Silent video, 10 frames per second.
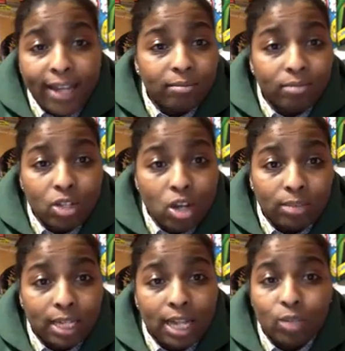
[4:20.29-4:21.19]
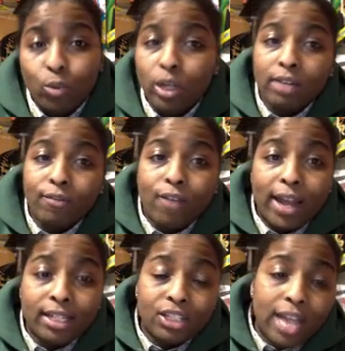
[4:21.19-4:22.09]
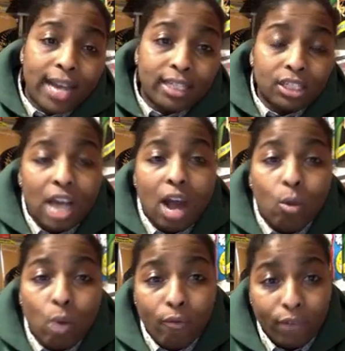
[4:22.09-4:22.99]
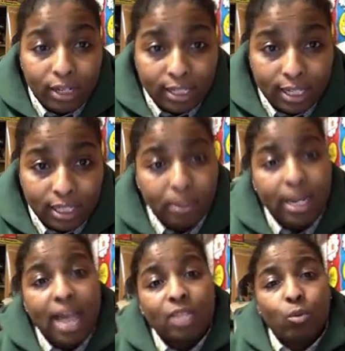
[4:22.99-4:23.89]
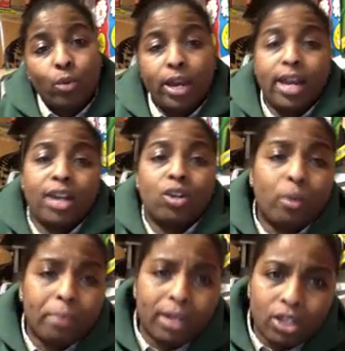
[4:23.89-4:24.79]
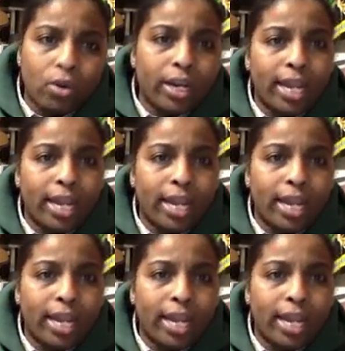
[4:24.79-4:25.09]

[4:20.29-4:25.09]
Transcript: You know what I'm saying? That's willing to fight and change the child welfare system. And that's what we're here doing. We've been doing it